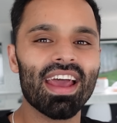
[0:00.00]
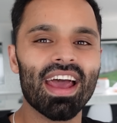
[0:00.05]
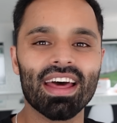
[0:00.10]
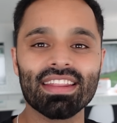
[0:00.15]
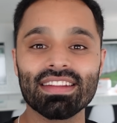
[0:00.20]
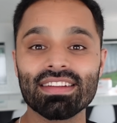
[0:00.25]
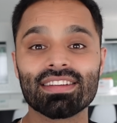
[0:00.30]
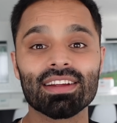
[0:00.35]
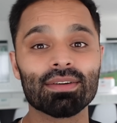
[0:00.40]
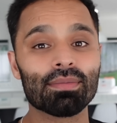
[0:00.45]
And
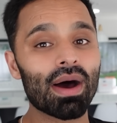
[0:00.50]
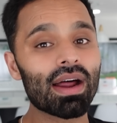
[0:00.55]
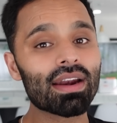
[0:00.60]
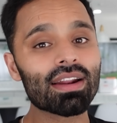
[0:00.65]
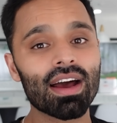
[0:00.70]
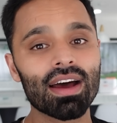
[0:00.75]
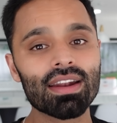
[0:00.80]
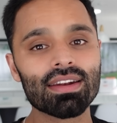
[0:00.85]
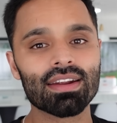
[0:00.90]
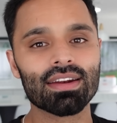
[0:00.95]
then Salman
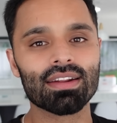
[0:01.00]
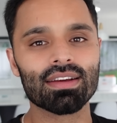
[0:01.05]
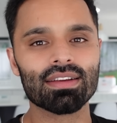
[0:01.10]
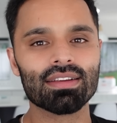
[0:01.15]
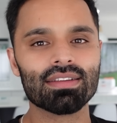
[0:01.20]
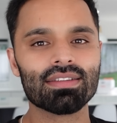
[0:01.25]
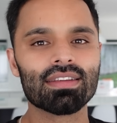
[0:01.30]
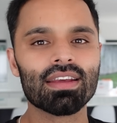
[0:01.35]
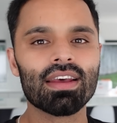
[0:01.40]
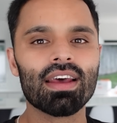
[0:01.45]
Khan did
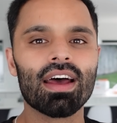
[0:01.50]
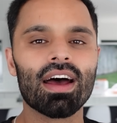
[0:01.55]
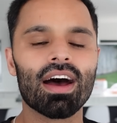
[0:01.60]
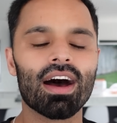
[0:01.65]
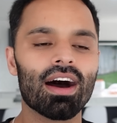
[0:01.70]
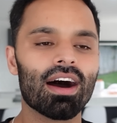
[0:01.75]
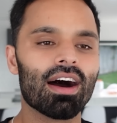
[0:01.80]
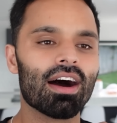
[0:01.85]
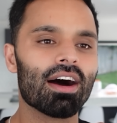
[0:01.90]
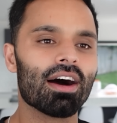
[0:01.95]
his
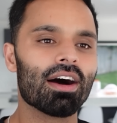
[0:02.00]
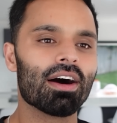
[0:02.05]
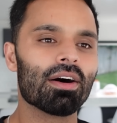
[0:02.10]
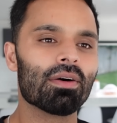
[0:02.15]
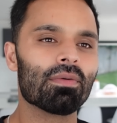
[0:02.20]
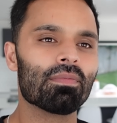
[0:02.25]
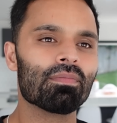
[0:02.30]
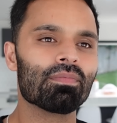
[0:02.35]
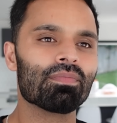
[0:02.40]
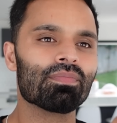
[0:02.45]

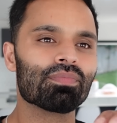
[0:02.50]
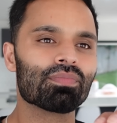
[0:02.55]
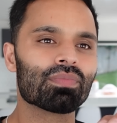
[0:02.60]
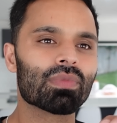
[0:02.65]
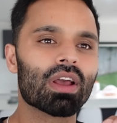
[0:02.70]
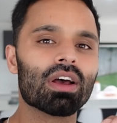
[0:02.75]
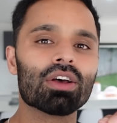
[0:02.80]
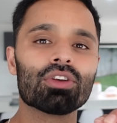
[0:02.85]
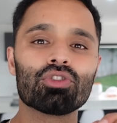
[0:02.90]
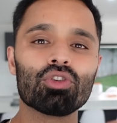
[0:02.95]

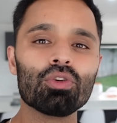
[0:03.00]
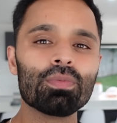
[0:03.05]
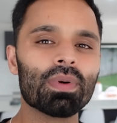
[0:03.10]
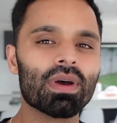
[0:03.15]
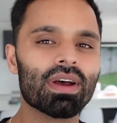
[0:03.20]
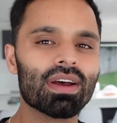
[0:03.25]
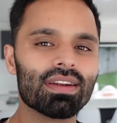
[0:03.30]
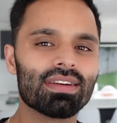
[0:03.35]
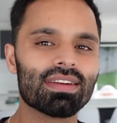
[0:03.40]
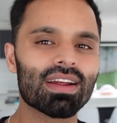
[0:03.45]
super
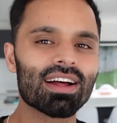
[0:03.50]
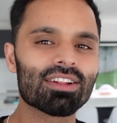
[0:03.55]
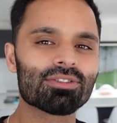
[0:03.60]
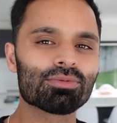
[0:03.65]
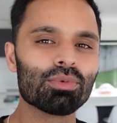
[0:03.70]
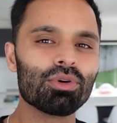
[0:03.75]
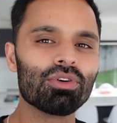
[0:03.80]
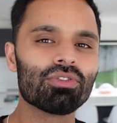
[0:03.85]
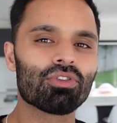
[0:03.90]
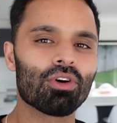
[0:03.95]
hit dance
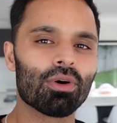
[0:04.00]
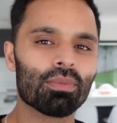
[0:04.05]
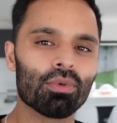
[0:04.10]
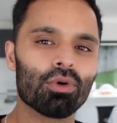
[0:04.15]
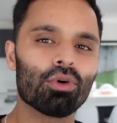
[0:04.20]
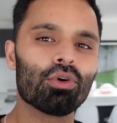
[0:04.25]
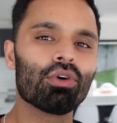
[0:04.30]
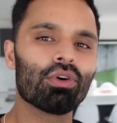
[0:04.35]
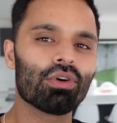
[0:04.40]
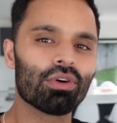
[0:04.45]
move from
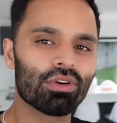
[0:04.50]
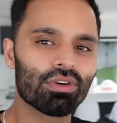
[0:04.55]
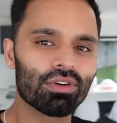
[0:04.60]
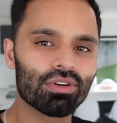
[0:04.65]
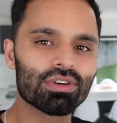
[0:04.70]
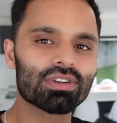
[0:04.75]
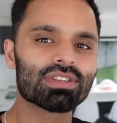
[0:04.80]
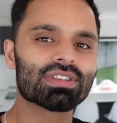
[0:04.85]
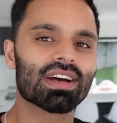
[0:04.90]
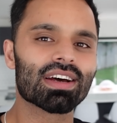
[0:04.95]
Oh
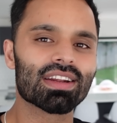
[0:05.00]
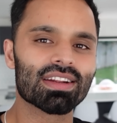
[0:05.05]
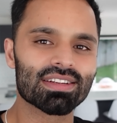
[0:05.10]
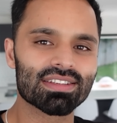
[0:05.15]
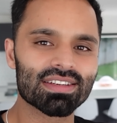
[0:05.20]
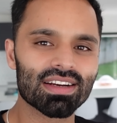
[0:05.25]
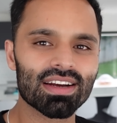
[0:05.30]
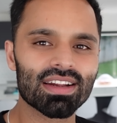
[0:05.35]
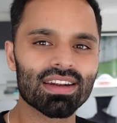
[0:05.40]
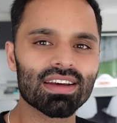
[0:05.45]
Oh Jana
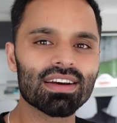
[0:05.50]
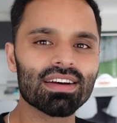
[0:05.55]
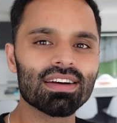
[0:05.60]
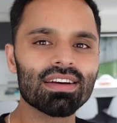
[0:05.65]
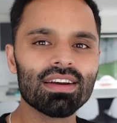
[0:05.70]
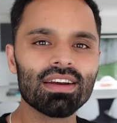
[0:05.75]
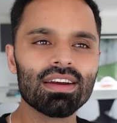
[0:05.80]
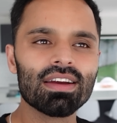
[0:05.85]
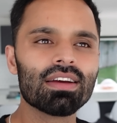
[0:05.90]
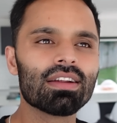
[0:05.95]
Jana.
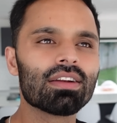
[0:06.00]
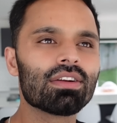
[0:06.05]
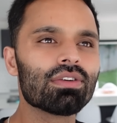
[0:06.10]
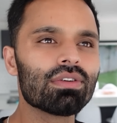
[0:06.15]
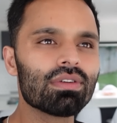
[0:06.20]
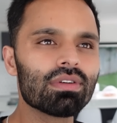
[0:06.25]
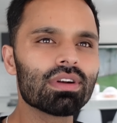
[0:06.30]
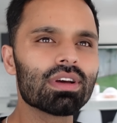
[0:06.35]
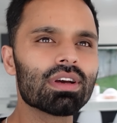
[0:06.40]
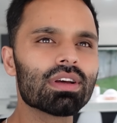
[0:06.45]

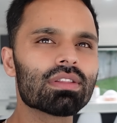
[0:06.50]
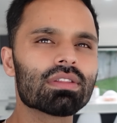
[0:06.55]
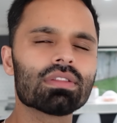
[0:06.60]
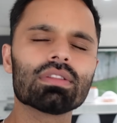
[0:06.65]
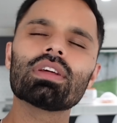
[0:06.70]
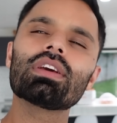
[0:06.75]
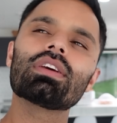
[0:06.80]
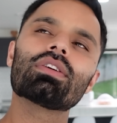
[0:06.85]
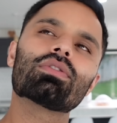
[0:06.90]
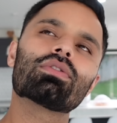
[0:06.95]
Don't it
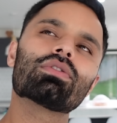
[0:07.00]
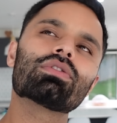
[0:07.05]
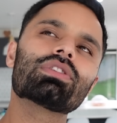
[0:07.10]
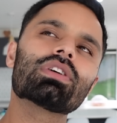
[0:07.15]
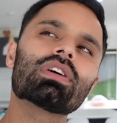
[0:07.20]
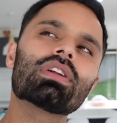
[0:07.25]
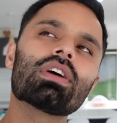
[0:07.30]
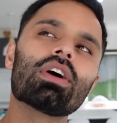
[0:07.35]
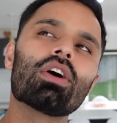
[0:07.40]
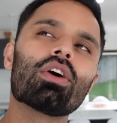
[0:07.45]
nahi
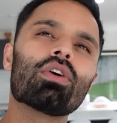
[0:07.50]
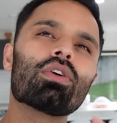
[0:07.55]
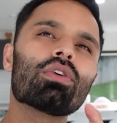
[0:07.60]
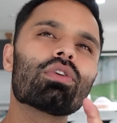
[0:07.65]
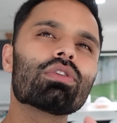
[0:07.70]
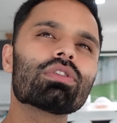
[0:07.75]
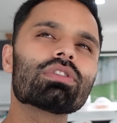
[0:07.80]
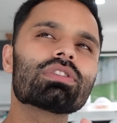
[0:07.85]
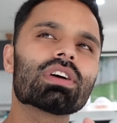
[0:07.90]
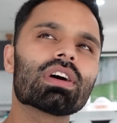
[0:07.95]

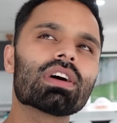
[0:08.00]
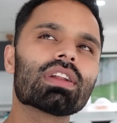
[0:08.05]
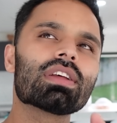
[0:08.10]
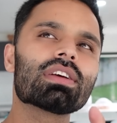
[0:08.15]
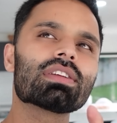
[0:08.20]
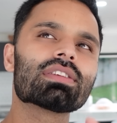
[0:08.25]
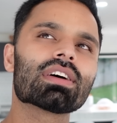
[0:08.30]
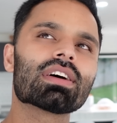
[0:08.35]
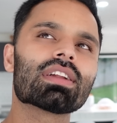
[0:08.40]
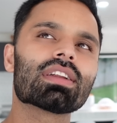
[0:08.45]
oh
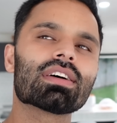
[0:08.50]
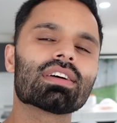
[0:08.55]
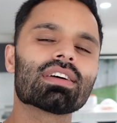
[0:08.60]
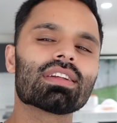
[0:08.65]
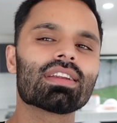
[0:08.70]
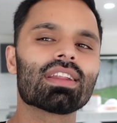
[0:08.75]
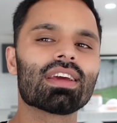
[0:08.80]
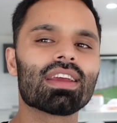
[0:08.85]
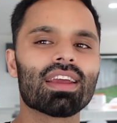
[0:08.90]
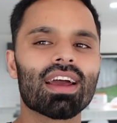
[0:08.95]
jane jana
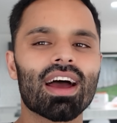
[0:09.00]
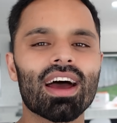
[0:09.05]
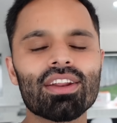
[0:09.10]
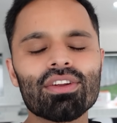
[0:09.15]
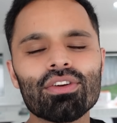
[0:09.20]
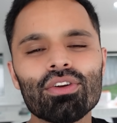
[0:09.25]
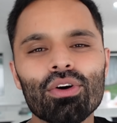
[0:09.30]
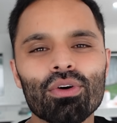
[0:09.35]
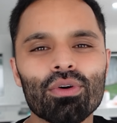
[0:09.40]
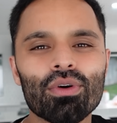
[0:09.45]
nahi. I
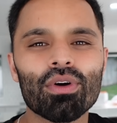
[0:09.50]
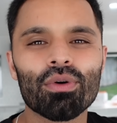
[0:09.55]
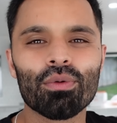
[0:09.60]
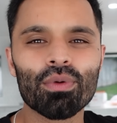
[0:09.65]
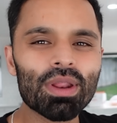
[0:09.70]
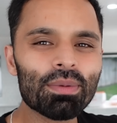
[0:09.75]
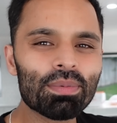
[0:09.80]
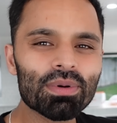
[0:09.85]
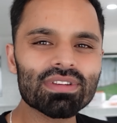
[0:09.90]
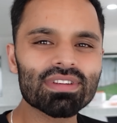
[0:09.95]
don't know.
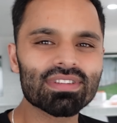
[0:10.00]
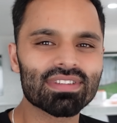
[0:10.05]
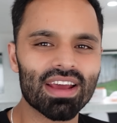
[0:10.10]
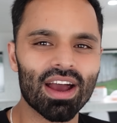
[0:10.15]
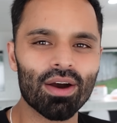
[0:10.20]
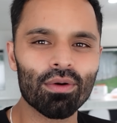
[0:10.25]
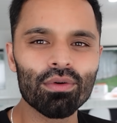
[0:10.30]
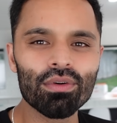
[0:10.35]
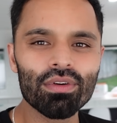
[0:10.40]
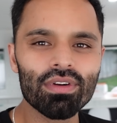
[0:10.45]
When he puts a
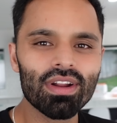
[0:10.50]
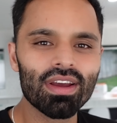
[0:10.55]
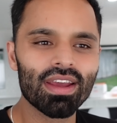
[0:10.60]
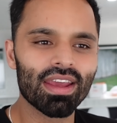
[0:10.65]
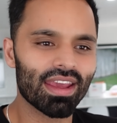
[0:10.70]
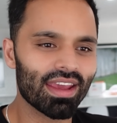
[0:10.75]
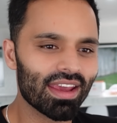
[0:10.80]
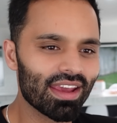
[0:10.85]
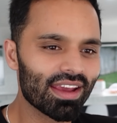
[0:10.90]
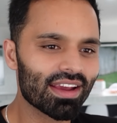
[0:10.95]
towel,
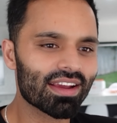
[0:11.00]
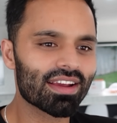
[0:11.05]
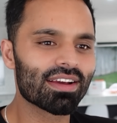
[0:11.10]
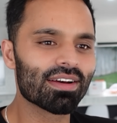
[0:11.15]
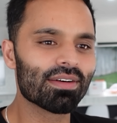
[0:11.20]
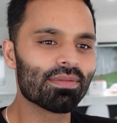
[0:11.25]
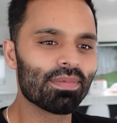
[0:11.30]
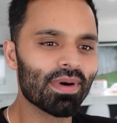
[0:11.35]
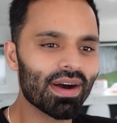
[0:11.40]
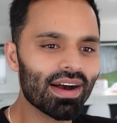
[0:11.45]
ek
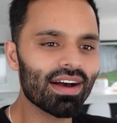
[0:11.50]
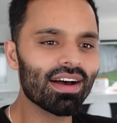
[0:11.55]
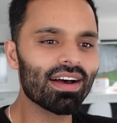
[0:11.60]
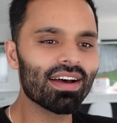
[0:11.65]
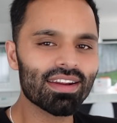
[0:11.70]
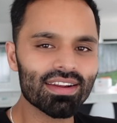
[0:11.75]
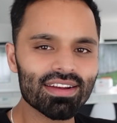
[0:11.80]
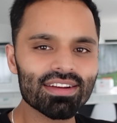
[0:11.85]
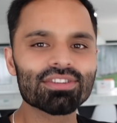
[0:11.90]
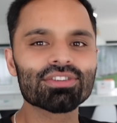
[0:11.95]

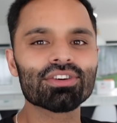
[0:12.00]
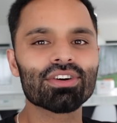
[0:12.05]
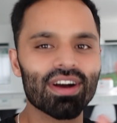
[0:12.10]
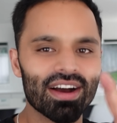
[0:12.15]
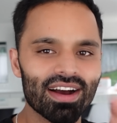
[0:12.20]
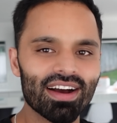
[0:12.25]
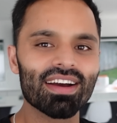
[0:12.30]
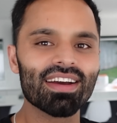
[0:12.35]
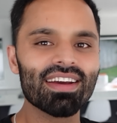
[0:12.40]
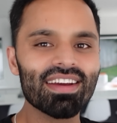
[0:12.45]
baar jo
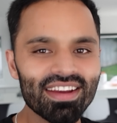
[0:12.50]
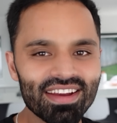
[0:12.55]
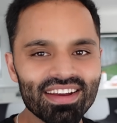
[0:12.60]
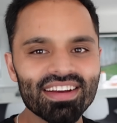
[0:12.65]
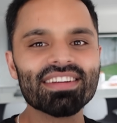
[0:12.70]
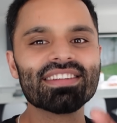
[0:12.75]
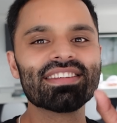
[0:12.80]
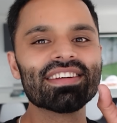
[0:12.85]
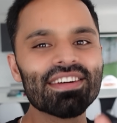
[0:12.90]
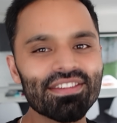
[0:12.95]
aaye
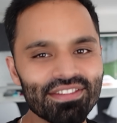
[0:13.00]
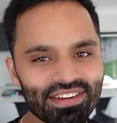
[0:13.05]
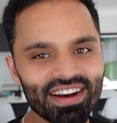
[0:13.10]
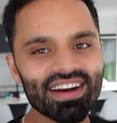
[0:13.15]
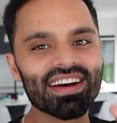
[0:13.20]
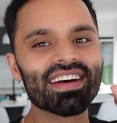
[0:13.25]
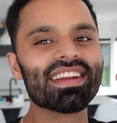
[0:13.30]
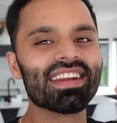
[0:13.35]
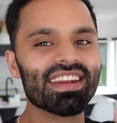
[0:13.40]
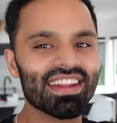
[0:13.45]

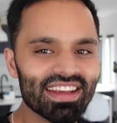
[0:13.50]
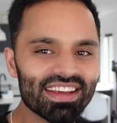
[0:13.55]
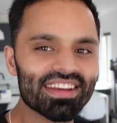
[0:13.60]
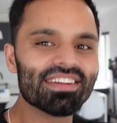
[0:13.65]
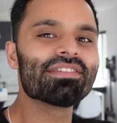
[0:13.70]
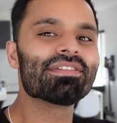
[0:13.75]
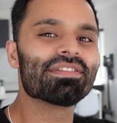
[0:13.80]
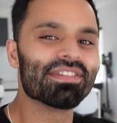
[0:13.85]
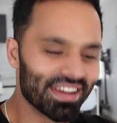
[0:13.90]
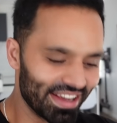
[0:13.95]

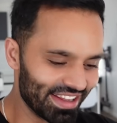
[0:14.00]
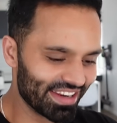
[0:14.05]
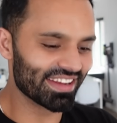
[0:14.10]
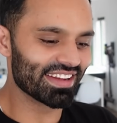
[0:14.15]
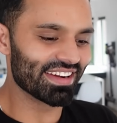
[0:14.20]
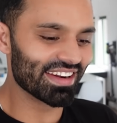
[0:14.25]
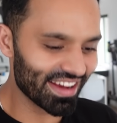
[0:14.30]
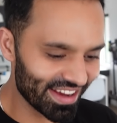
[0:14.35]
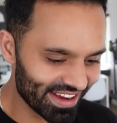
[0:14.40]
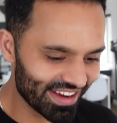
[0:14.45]
jawani phir
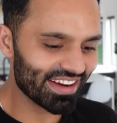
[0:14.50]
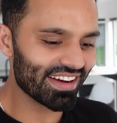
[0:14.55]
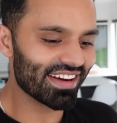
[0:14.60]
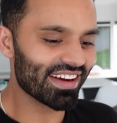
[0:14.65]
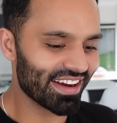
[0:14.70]
na